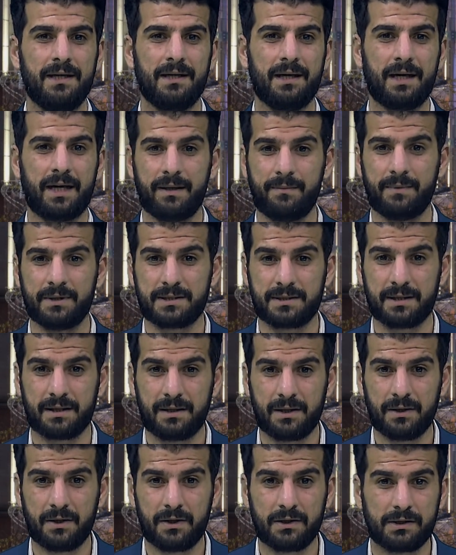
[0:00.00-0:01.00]
Labour
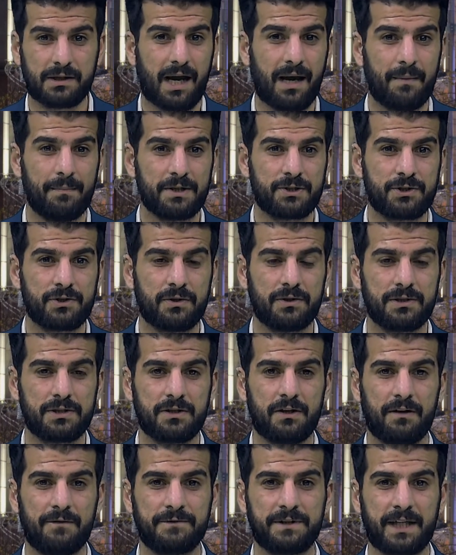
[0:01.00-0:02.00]
secured a majority
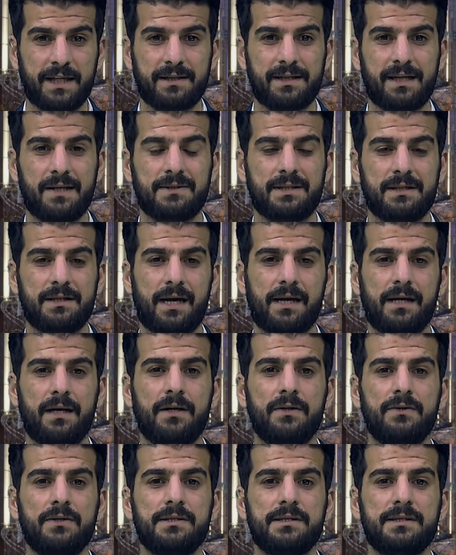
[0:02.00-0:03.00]
of
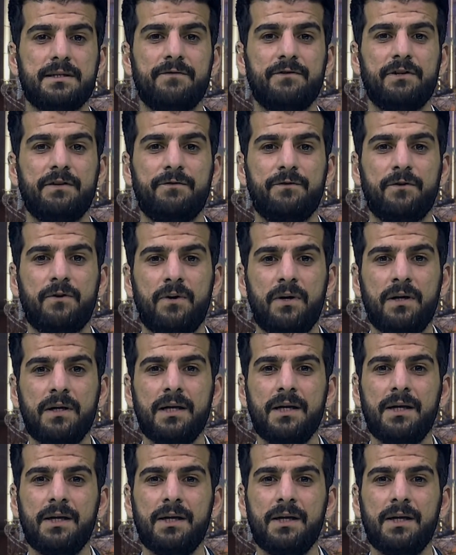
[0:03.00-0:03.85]
10,974